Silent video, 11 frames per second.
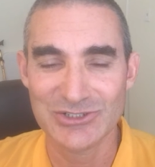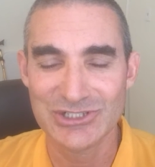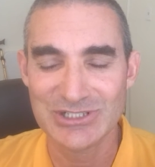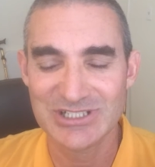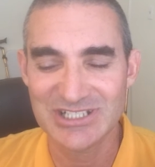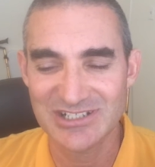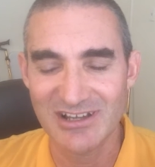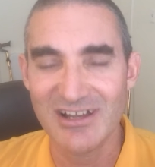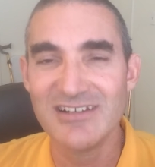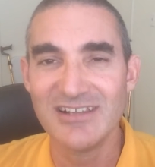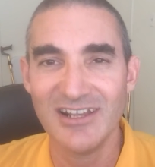she did
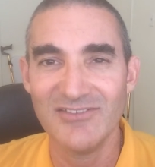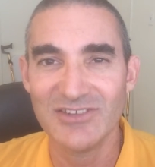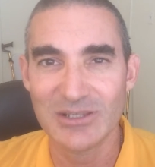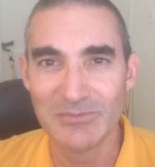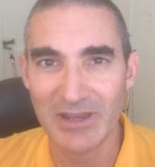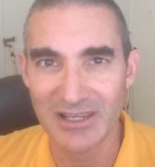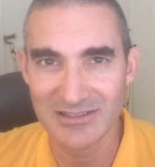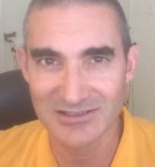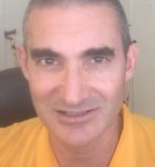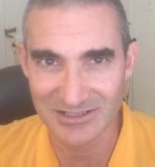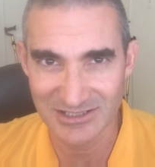not have the
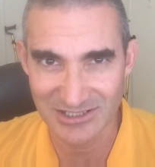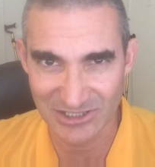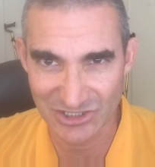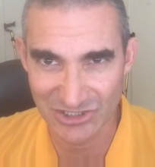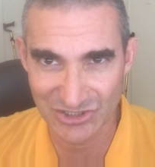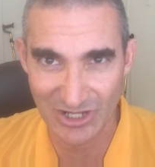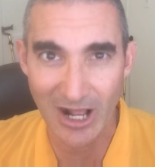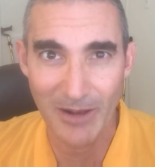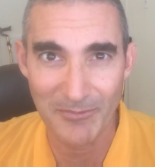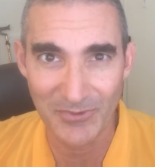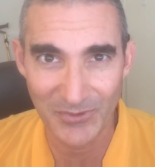capacity to
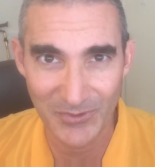stop